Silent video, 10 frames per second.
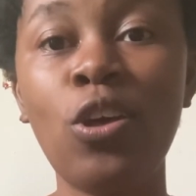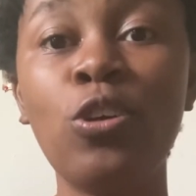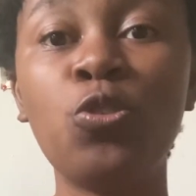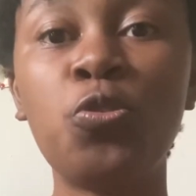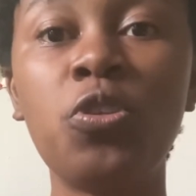
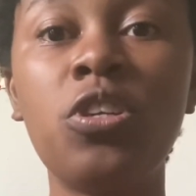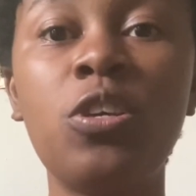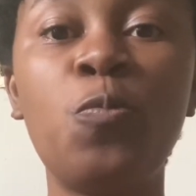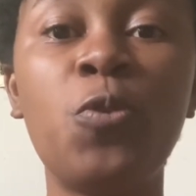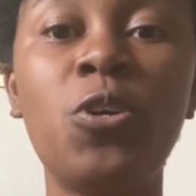Trinity
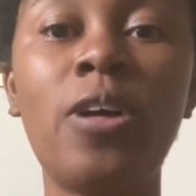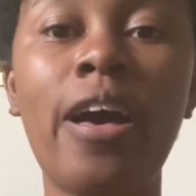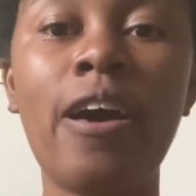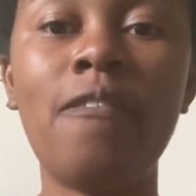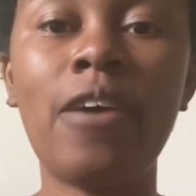will
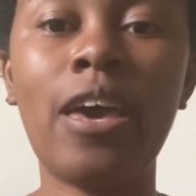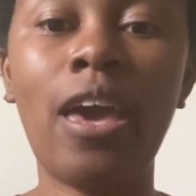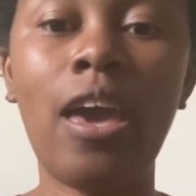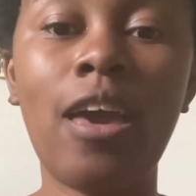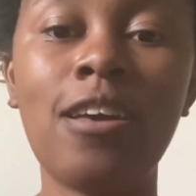have
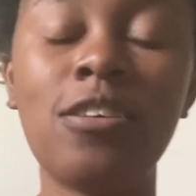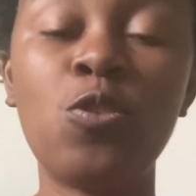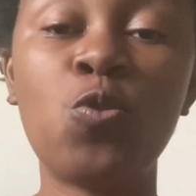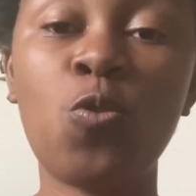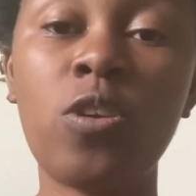a
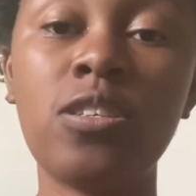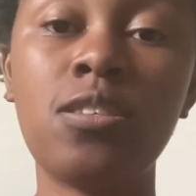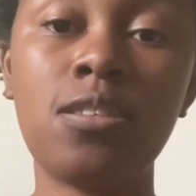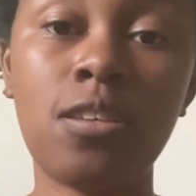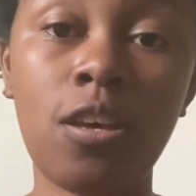story to
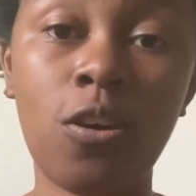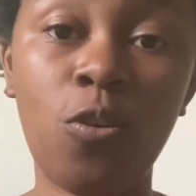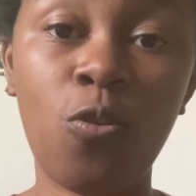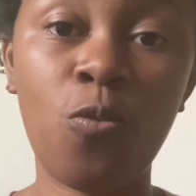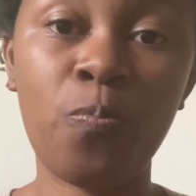
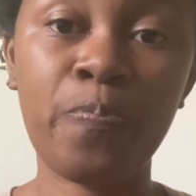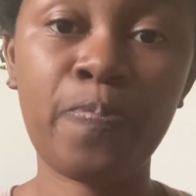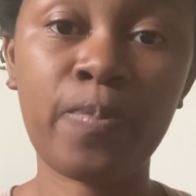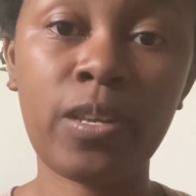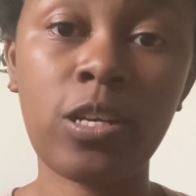tell
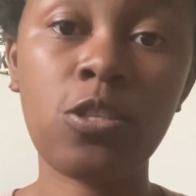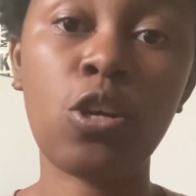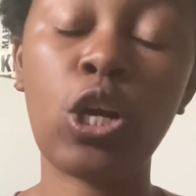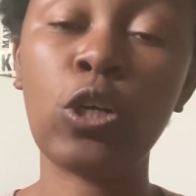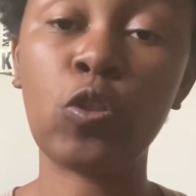to
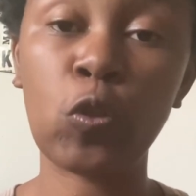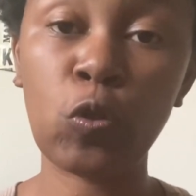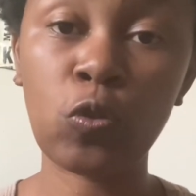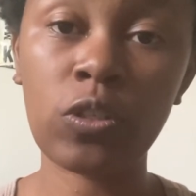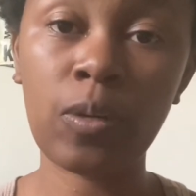her
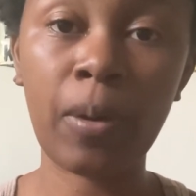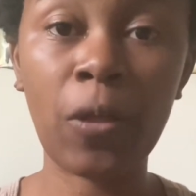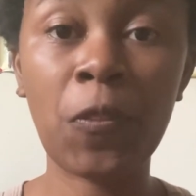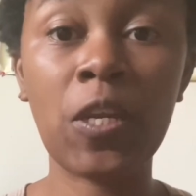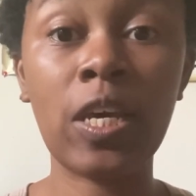children
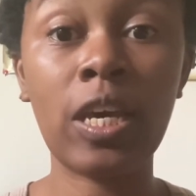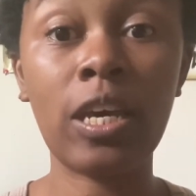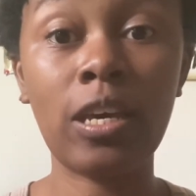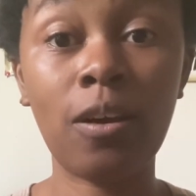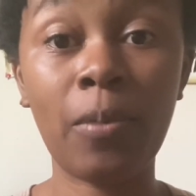about
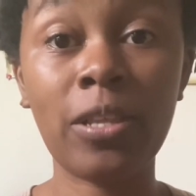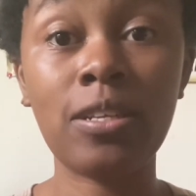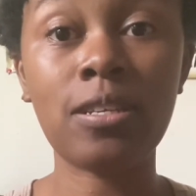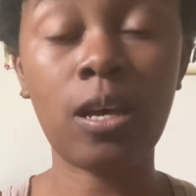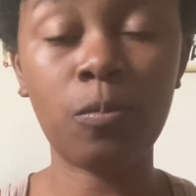the
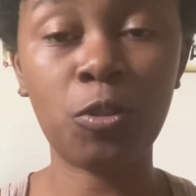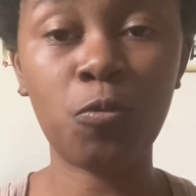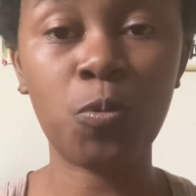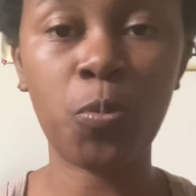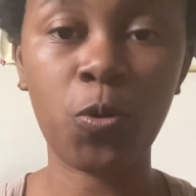time she
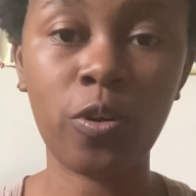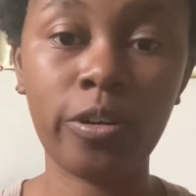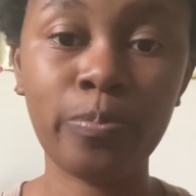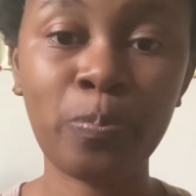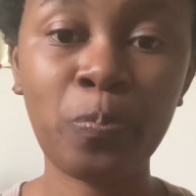was
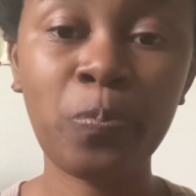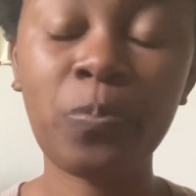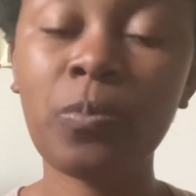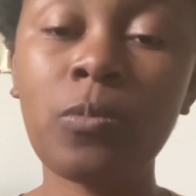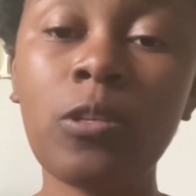born,
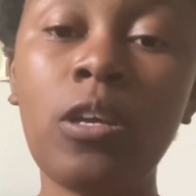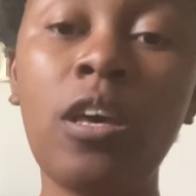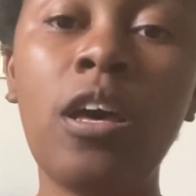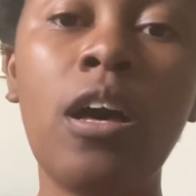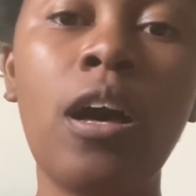
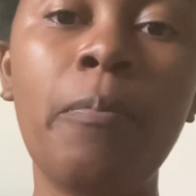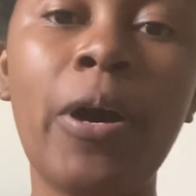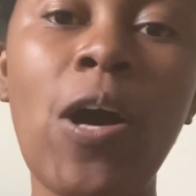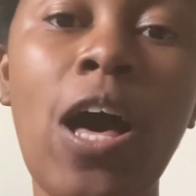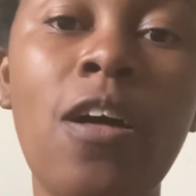
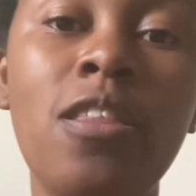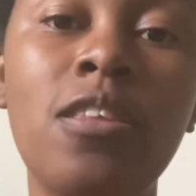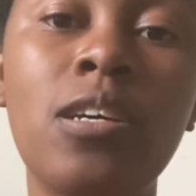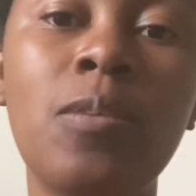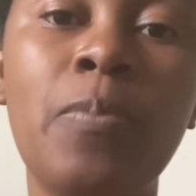about how
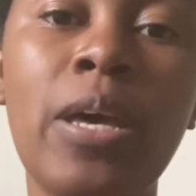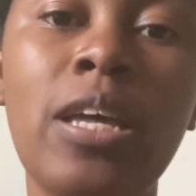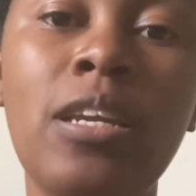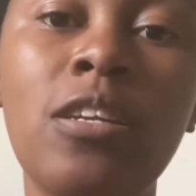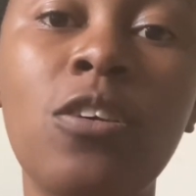the
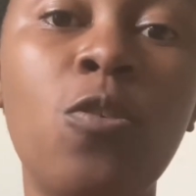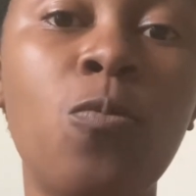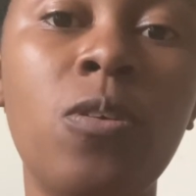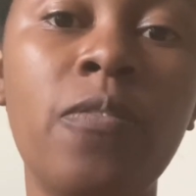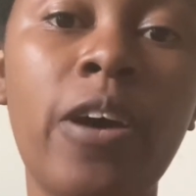
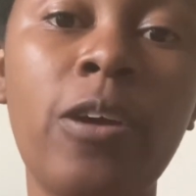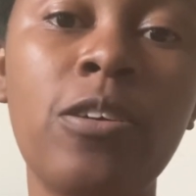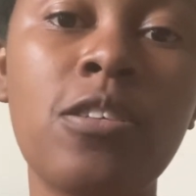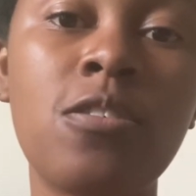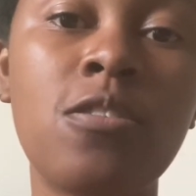
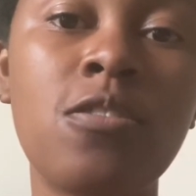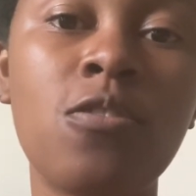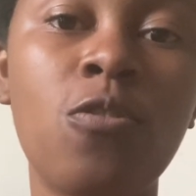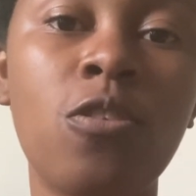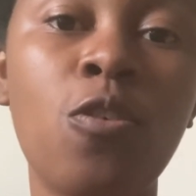coronavirus
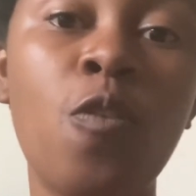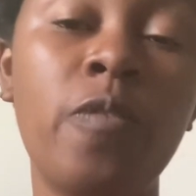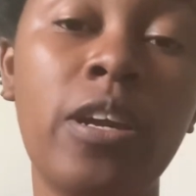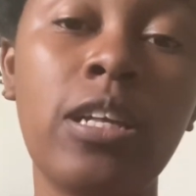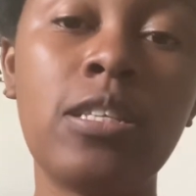or
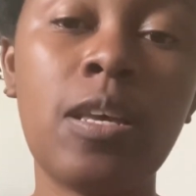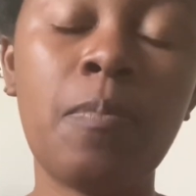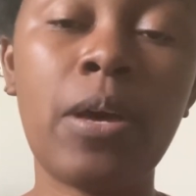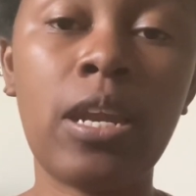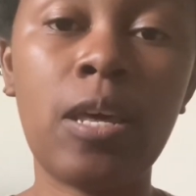COVID-19
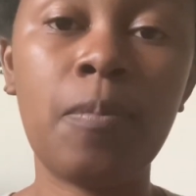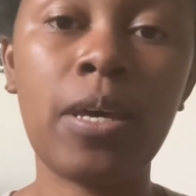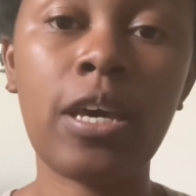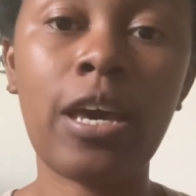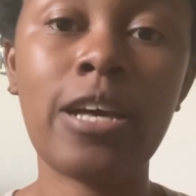
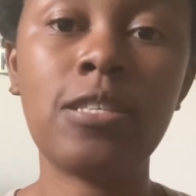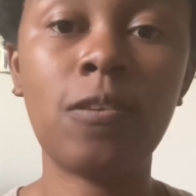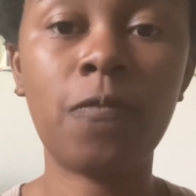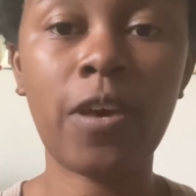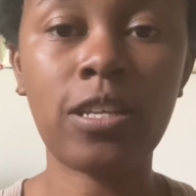pandemic has
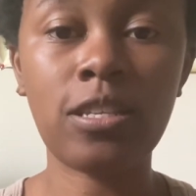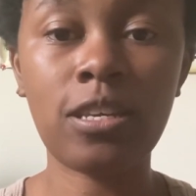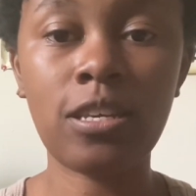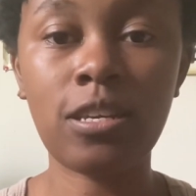affected